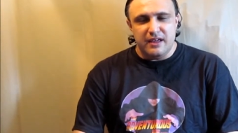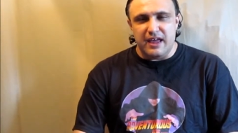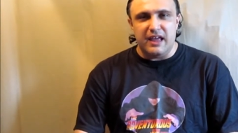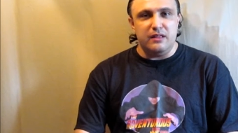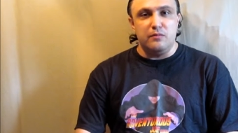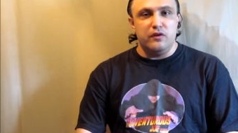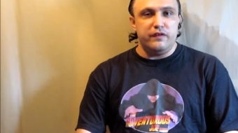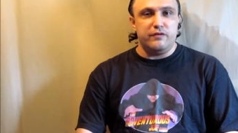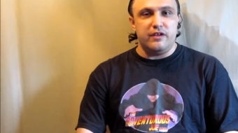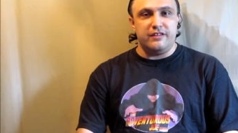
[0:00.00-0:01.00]
and the
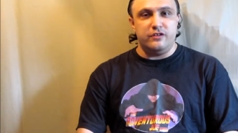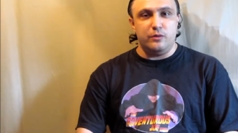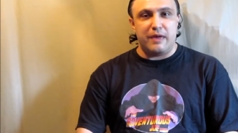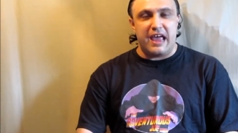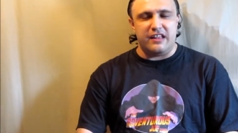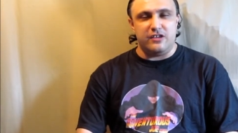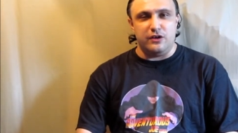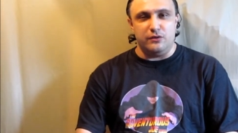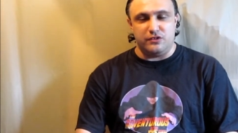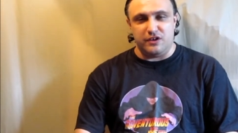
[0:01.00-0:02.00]
movie wasn't too bad
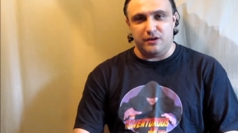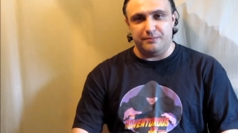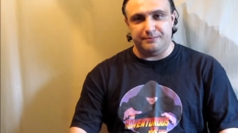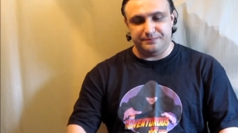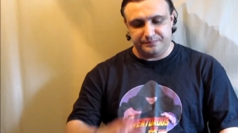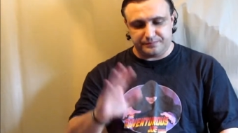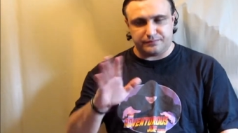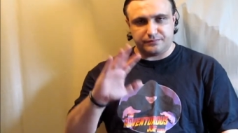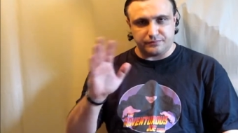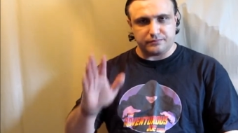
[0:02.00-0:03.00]
too, so
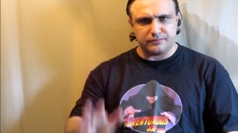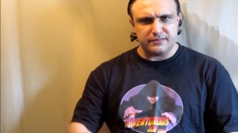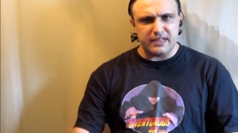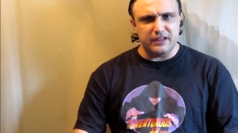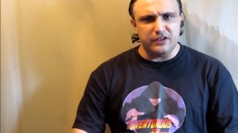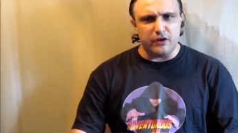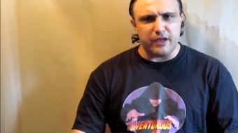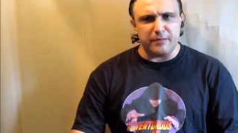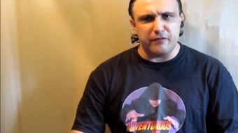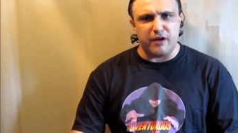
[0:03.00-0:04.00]
don't
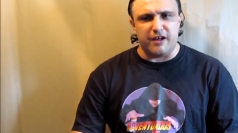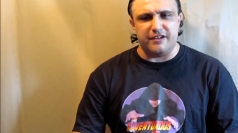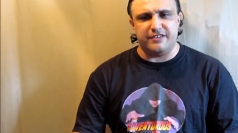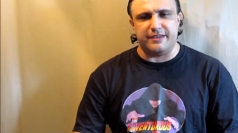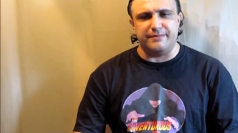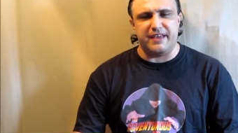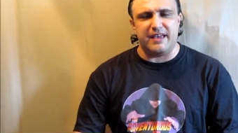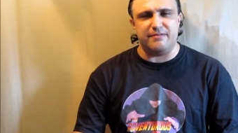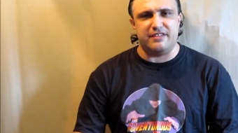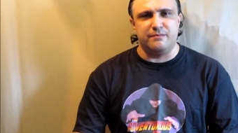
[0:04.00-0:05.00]
get me wrong.
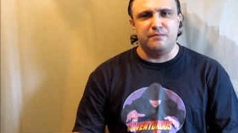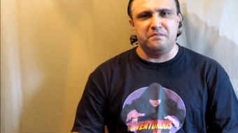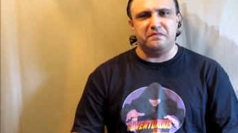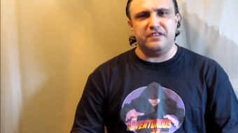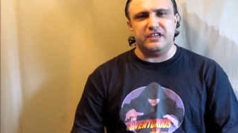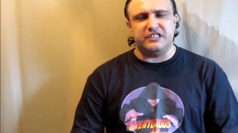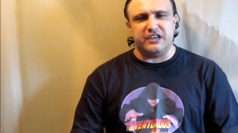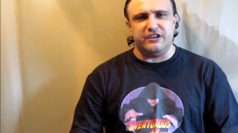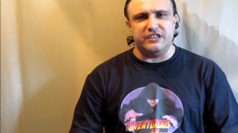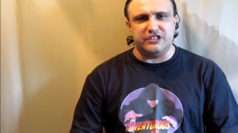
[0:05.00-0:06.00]
Sometimes the
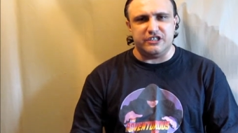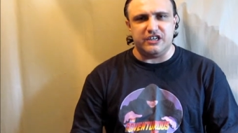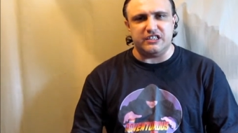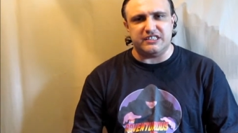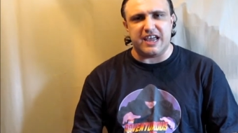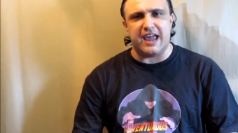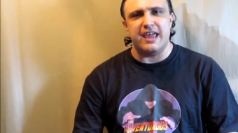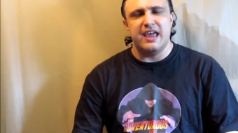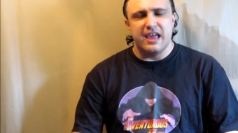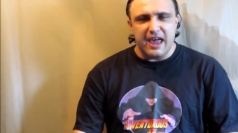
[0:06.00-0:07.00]
series should just stay
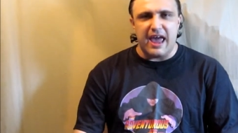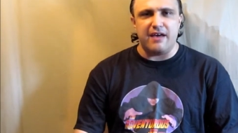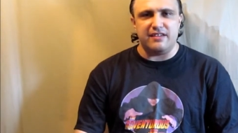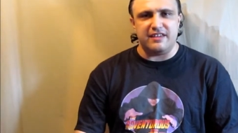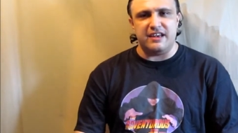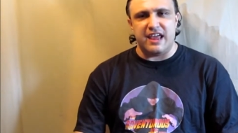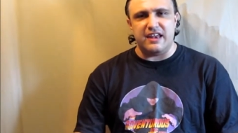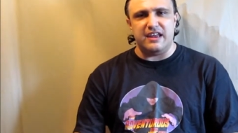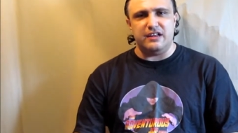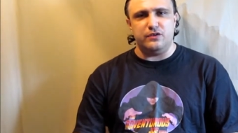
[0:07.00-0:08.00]
as an
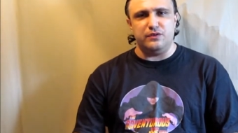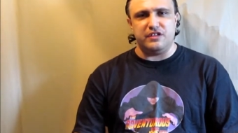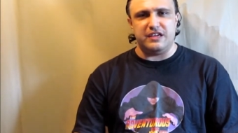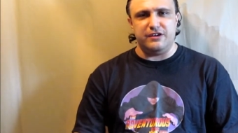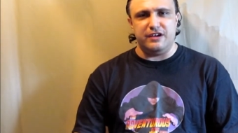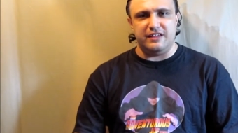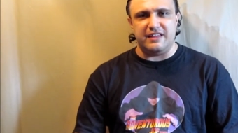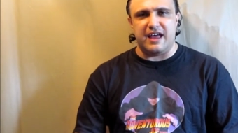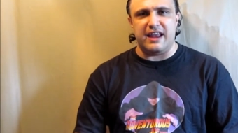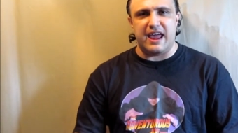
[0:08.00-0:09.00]
ending to a series,
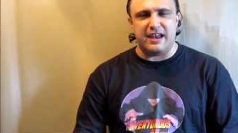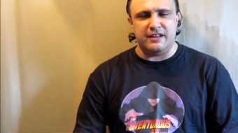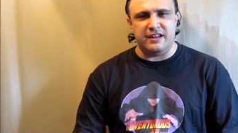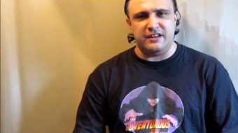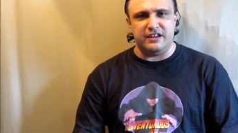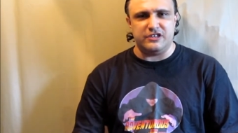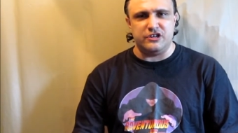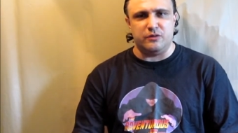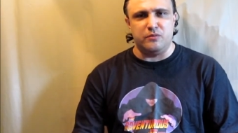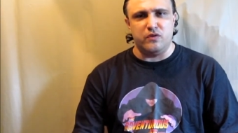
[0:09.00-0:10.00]
not add an
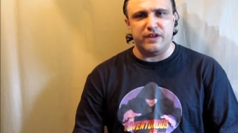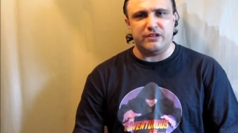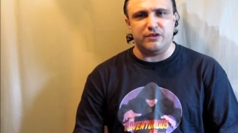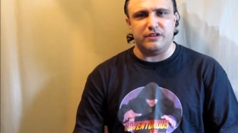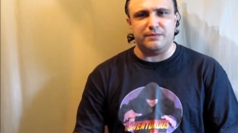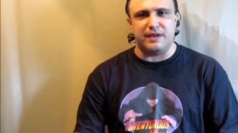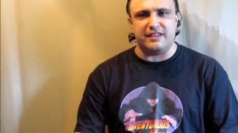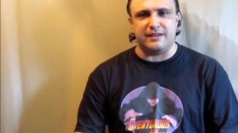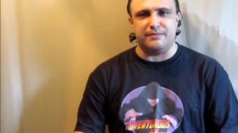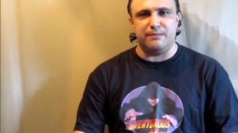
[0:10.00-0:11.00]
additional movie to it to make
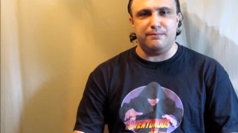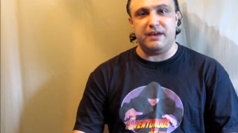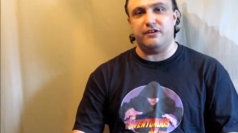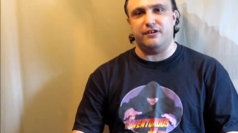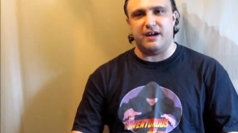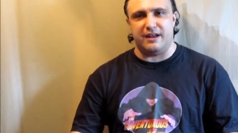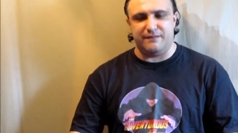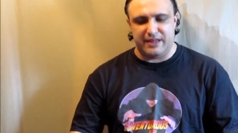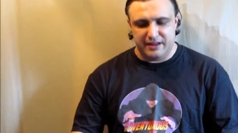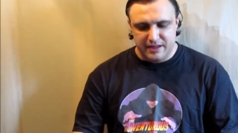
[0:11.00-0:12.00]
something bigger out
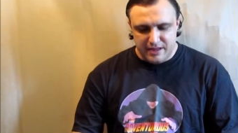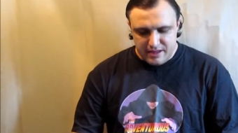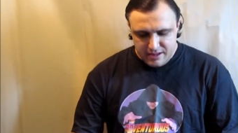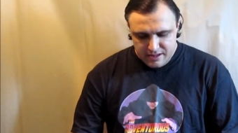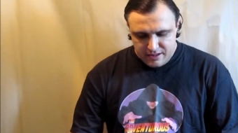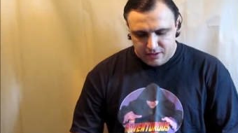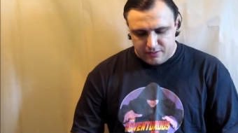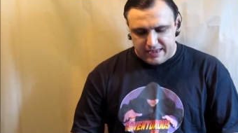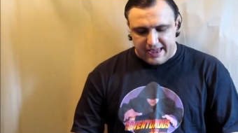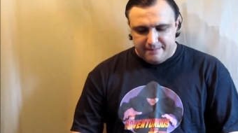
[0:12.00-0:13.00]
of it.
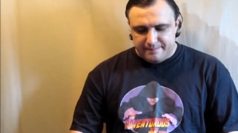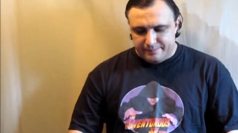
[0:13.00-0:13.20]
Okay,